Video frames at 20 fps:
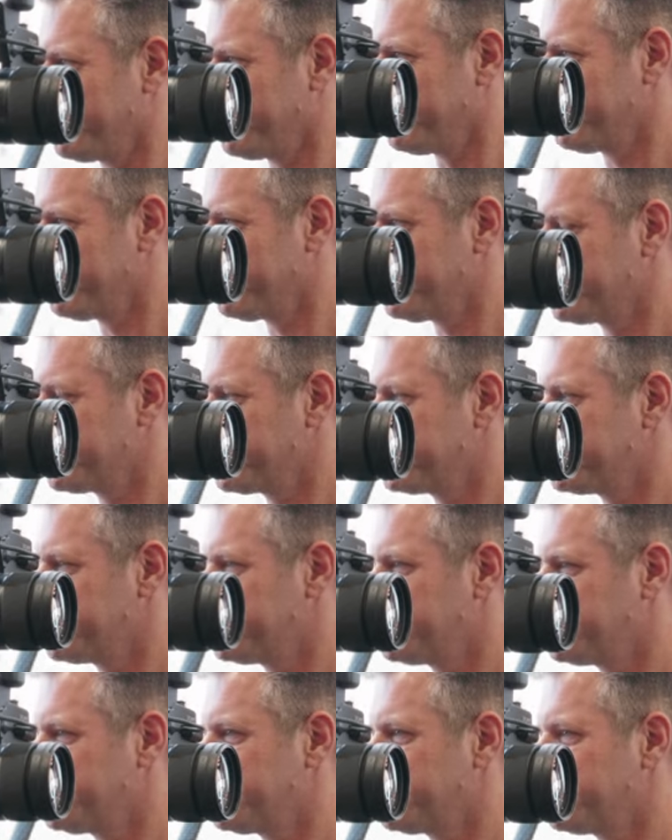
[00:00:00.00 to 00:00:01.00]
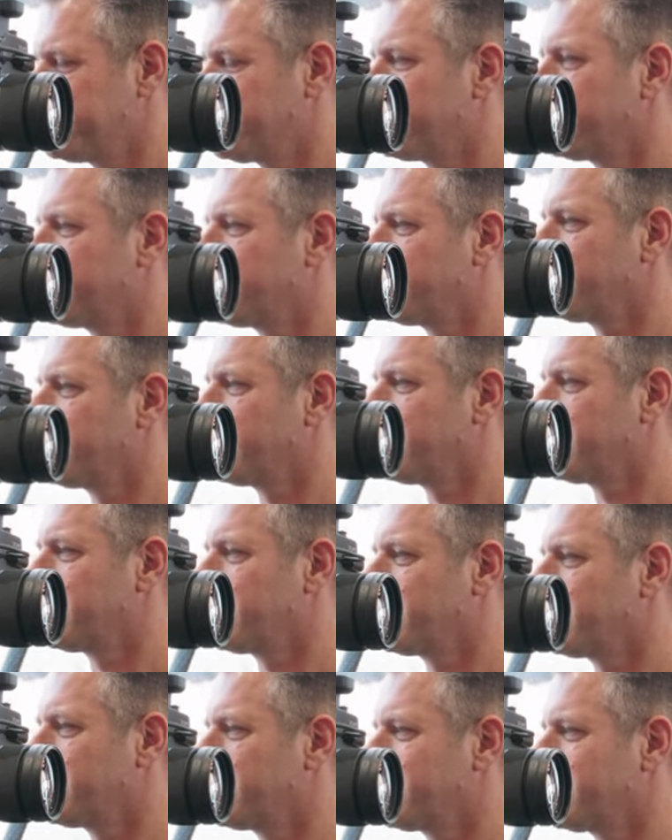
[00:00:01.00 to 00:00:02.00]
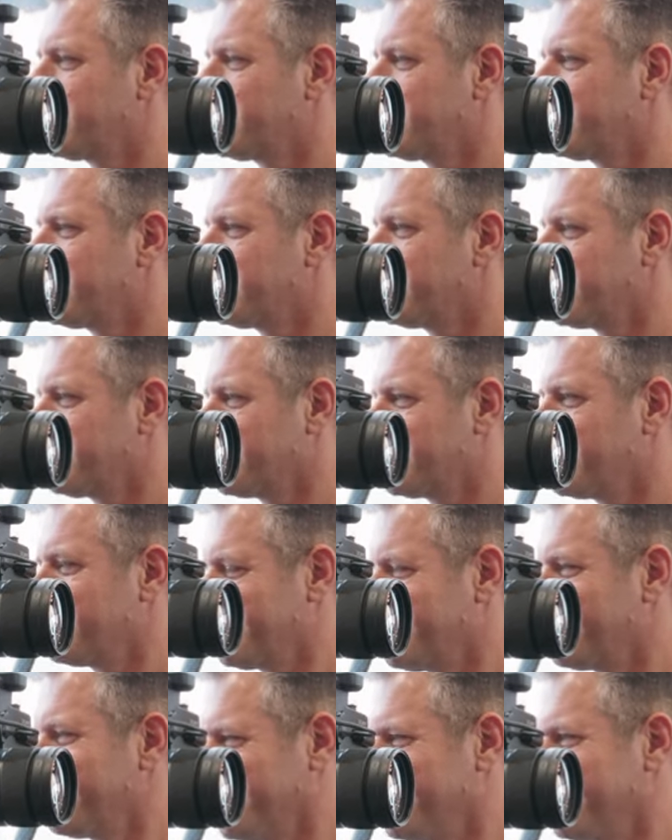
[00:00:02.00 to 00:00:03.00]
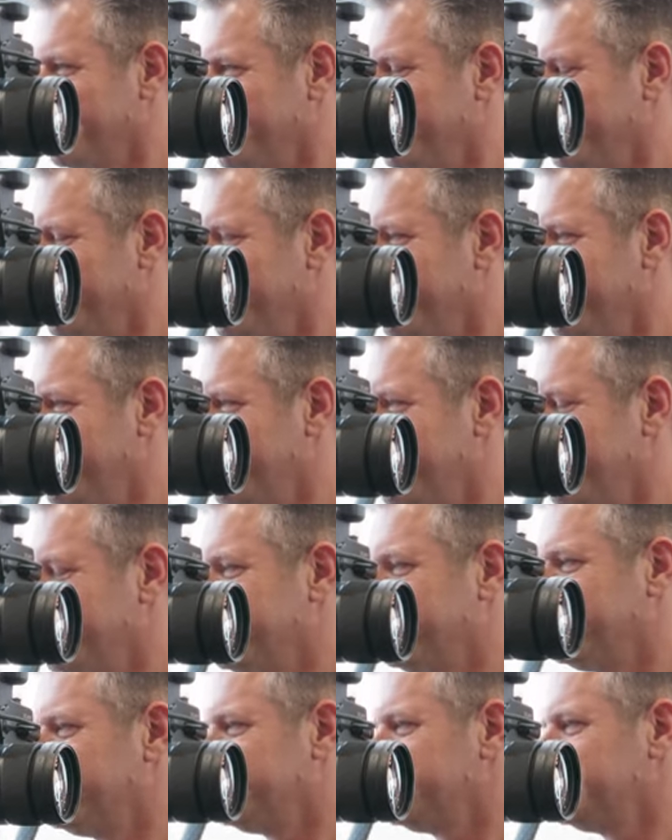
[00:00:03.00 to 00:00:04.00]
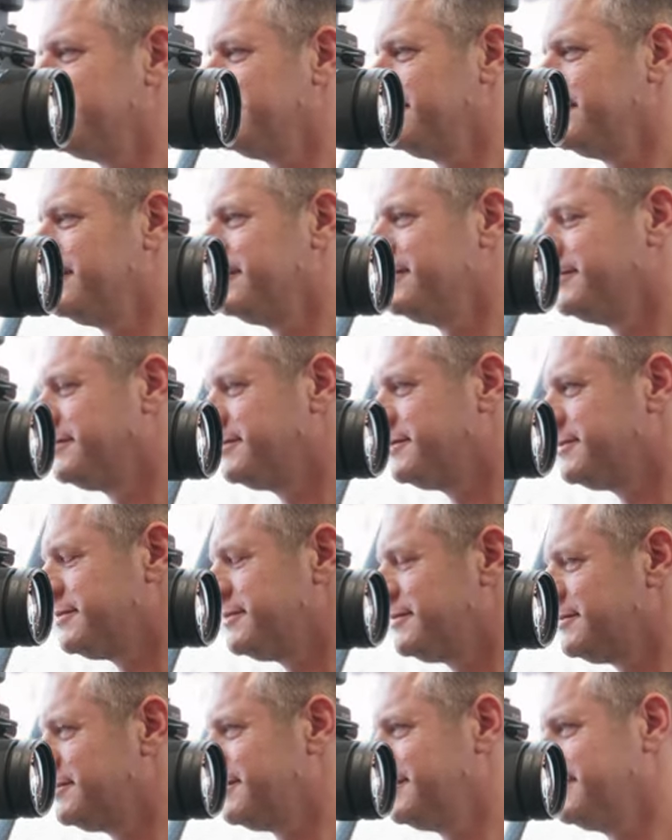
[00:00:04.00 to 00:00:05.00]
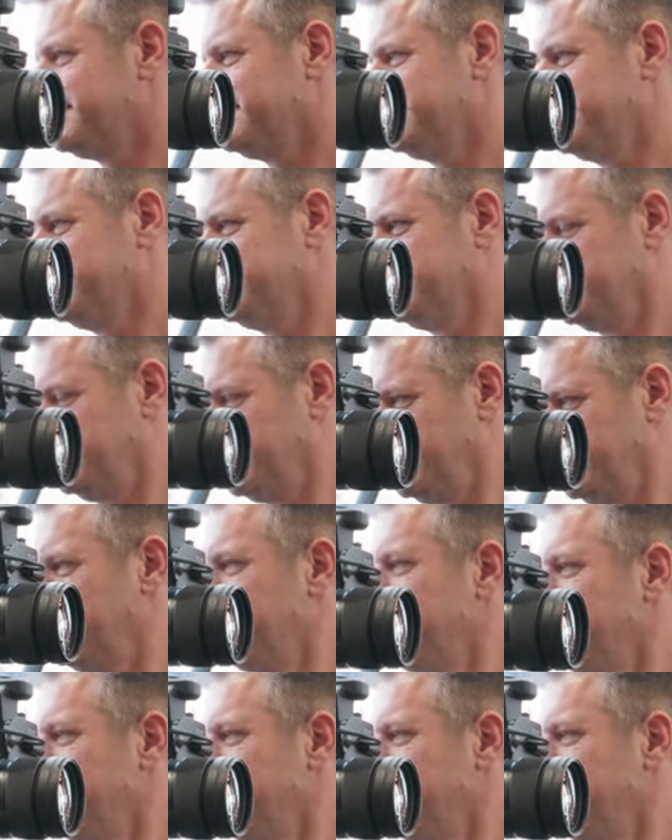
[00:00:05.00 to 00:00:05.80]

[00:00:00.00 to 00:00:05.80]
This person isn't speaking.